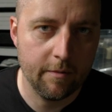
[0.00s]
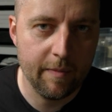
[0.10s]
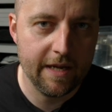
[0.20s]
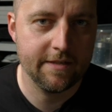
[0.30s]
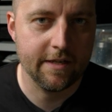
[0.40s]
to
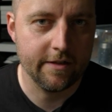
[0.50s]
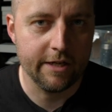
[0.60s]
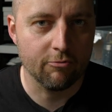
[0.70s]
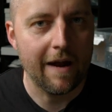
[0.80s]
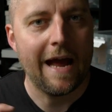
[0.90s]

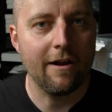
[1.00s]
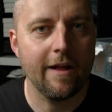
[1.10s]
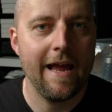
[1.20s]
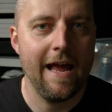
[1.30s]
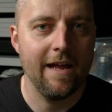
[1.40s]
basically rattle
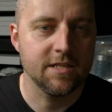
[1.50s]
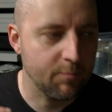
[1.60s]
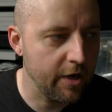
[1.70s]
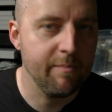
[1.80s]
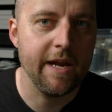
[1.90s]
can spray